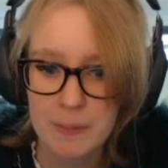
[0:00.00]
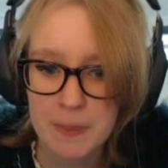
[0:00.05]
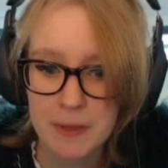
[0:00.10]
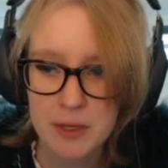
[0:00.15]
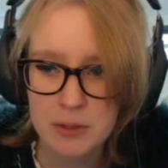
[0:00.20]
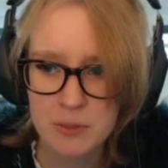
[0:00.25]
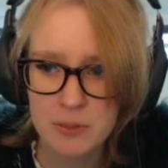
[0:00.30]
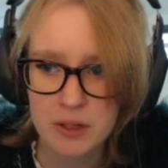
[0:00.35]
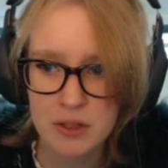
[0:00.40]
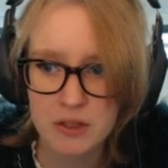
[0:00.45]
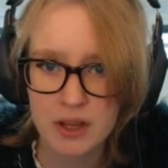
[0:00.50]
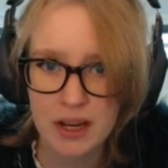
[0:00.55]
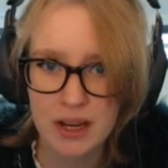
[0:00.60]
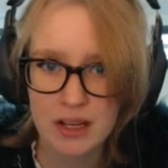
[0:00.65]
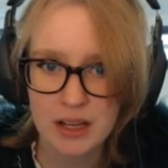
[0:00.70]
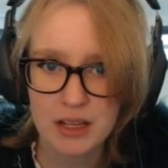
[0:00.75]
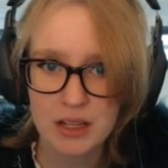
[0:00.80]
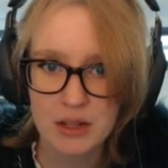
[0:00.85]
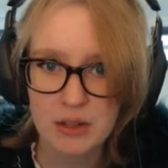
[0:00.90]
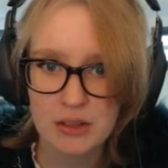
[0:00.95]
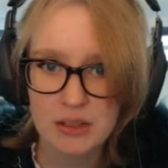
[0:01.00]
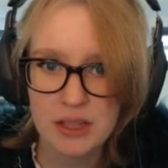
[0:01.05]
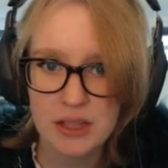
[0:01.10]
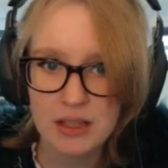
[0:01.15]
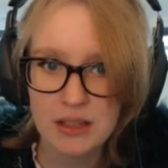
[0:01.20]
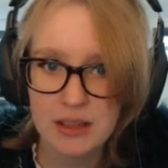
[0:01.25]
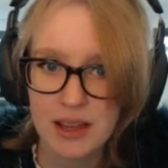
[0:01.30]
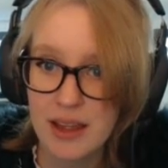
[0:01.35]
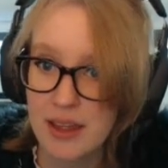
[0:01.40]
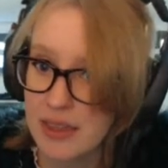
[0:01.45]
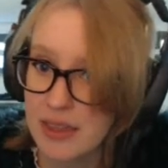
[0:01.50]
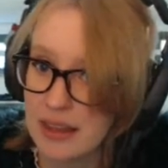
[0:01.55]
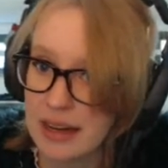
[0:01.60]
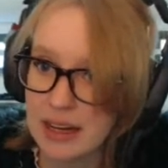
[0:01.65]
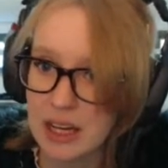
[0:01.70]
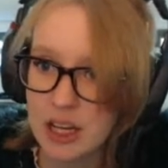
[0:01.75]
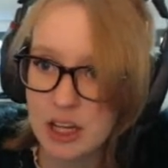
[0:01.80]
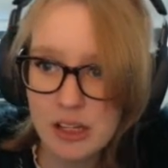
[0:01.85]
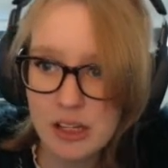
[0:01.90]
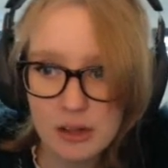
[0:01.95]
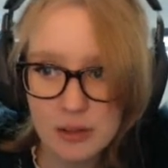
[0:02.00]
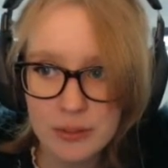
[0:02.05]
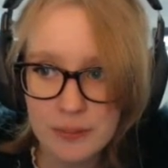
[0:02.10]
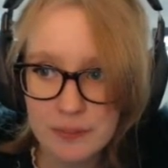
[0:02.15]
Suppose I can use it. Thank you.